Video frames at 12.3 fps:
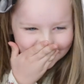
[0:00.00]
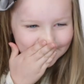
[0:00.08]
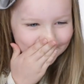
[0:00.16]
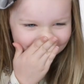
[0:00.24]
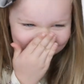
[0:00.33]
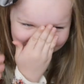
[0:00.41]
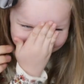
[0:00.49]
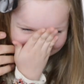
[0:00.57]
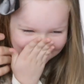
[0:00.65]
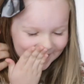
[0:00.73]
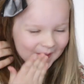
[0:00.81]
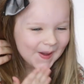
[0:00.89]

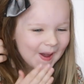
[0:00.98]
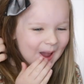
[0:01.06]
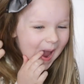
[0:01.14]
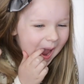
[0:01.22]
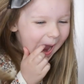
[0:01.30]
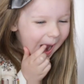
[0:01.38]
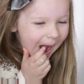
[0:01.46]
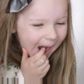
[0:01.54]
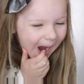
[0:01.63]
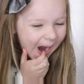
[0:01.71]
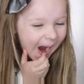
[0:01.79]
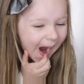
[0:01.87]

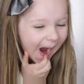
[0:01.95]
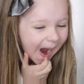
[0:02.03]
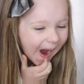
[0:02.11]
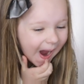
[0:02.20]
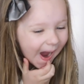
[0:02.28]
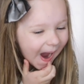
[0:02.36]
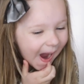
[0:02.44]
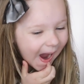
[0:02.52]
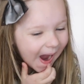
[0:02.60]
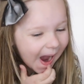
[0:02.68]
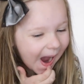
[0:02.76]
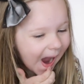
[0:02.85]

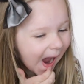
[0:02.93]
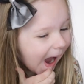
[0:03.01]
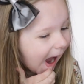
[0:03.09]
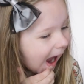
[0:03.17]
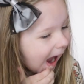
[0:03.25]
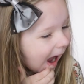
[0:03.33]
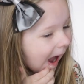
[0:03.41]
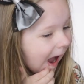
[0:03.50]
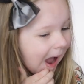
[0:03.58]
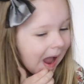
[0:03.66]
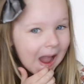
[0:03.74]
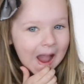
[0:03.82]

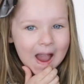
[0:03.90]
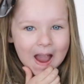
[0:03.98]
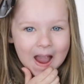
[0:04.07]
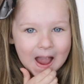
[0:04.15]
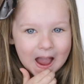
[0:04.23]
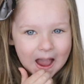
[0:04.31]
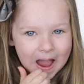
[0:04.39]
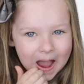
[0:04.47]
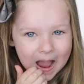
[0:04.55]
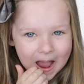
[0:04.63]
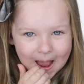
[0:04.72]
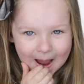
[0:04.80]

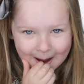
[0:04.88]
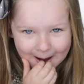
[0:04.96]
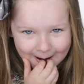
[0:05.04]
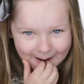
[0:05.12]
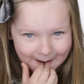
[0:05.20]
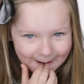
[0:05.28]
(silent)